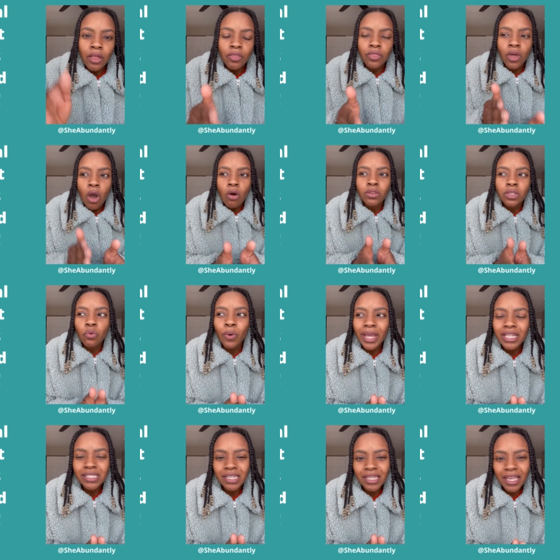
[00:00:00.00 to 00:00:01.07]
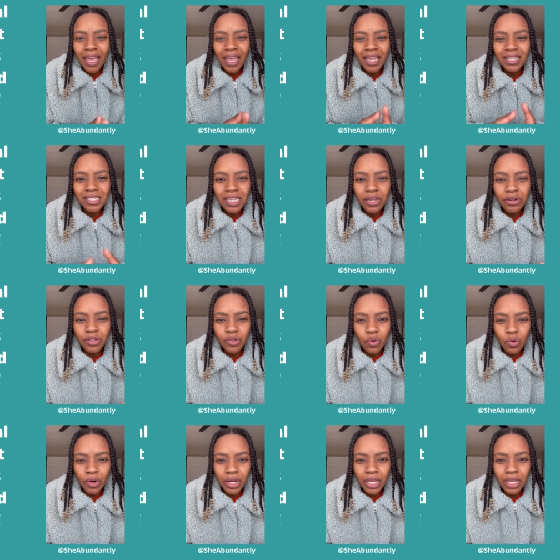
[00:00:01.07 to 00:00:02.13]
The only way to gain
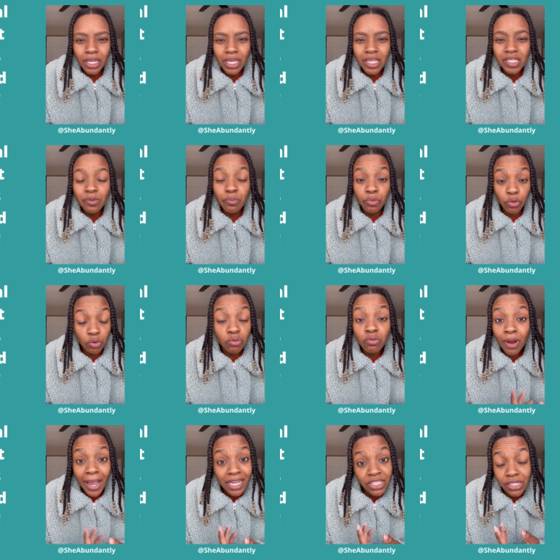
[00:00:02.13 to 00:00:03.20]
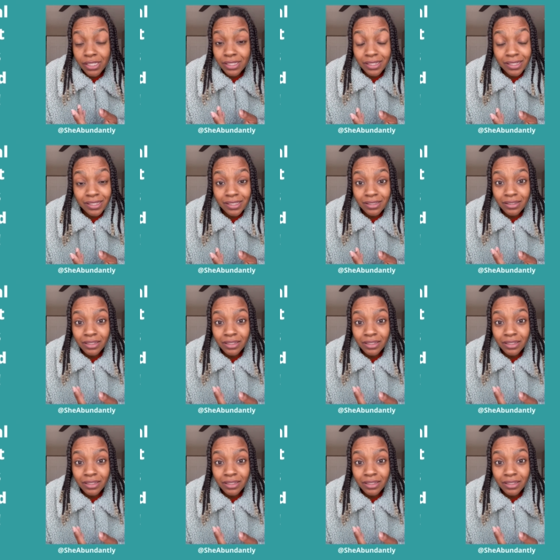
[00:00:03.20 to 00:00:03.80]
territory is through righteousness,